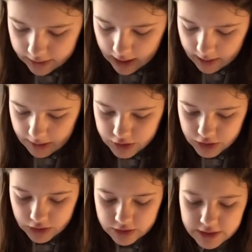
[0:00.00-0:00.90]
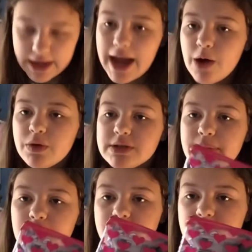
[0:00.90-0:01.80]
I'm actually using now is a
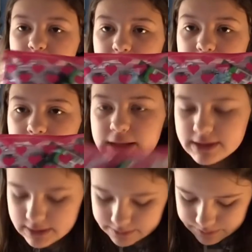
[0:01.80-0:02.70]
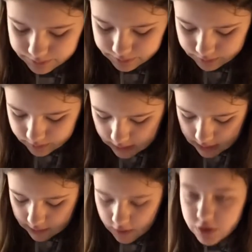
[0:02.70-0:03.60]
bag of spares.
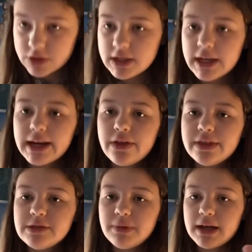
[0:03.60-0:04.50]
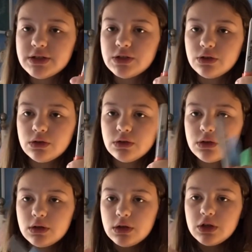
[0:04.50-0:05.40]
I've also taken out these pastel
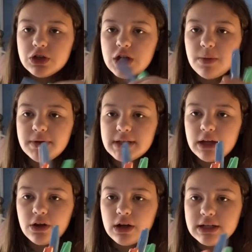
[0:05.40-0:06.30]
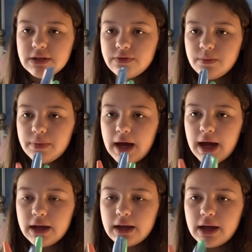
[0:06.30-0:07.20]
Sharpies that I got in a different
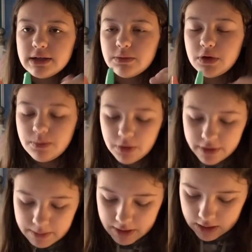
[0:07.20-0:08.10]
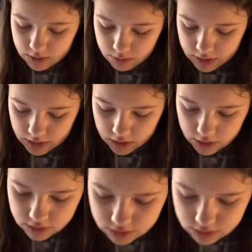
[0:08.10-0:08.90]
pack, and I'm gonna put them in with the others.